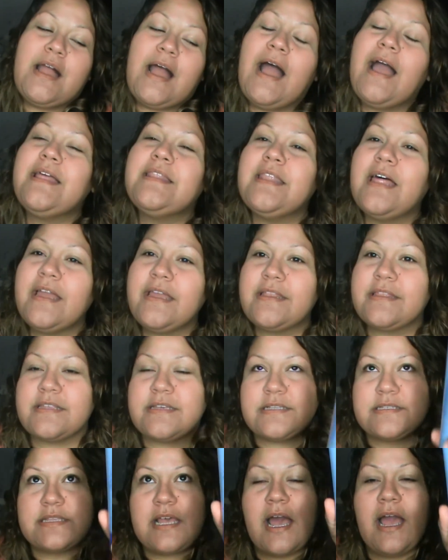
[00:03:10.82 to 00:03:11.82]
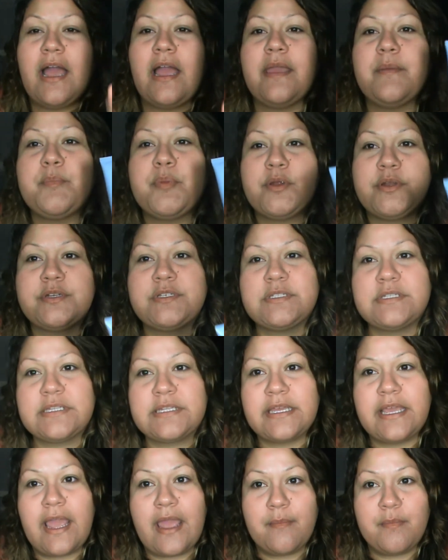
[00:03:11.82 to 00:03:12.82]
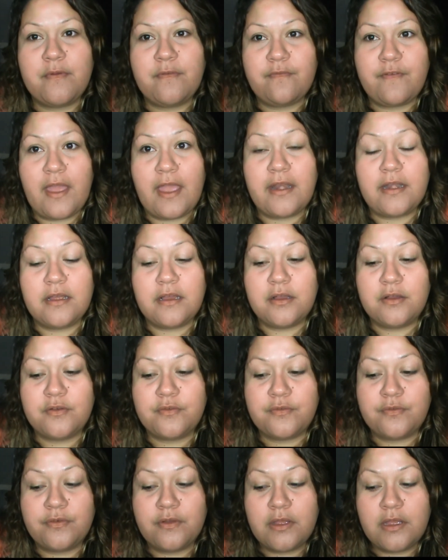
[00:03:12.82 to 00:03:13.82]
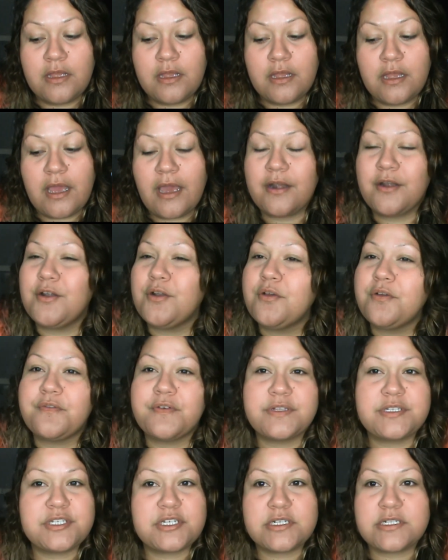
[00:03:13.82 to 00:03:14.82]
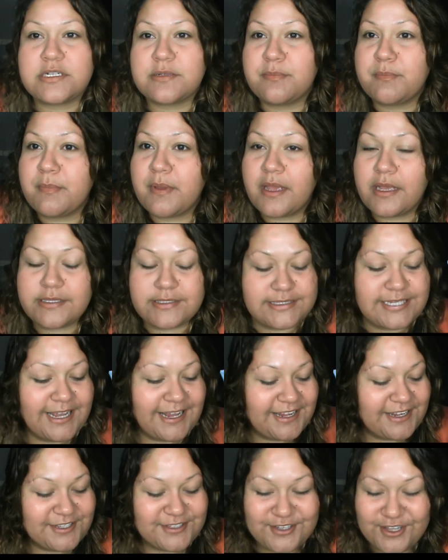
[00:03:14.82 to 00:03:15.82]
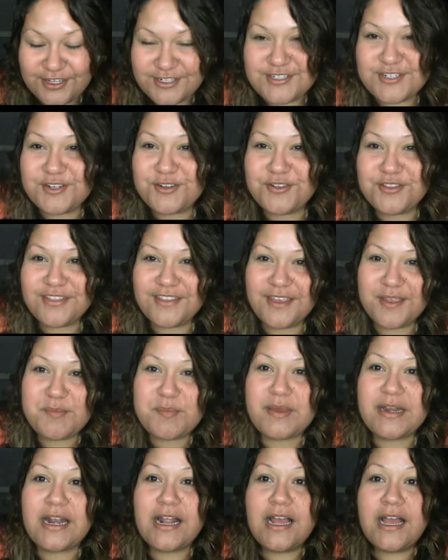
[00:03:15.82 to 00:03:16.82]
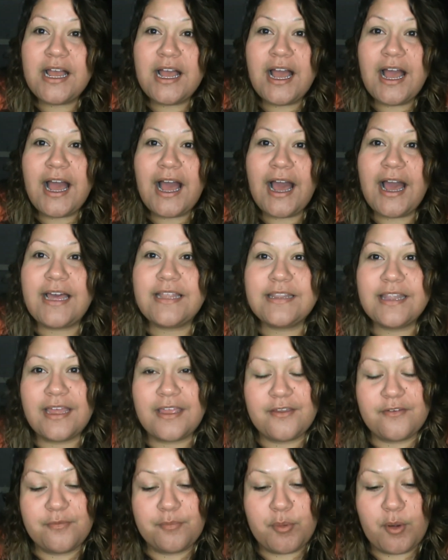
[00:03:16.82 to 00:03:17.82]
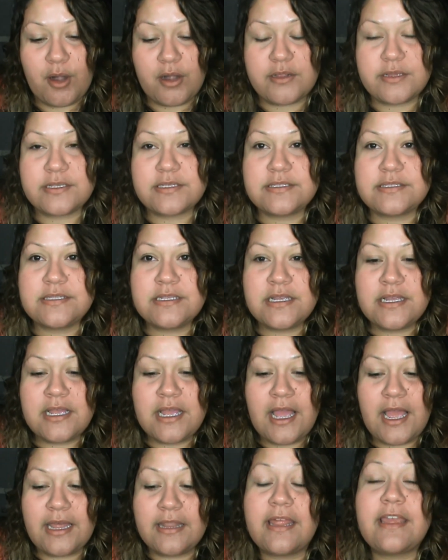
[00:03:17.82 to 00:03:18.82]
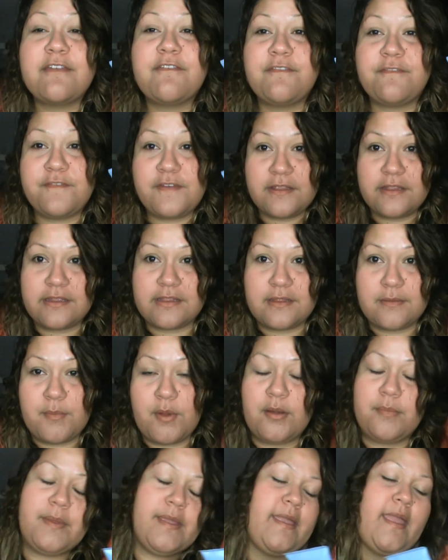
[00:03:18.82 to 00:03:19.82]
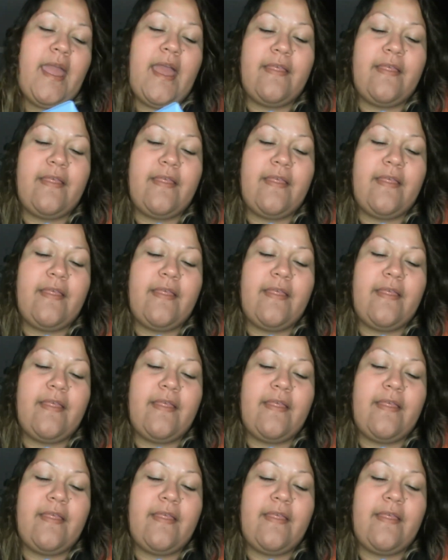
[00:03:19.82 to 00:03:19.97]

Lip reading: I like this. I personally am a fan of, I don't know if it's just a psychological thing, but I like products, I like feeling them on me.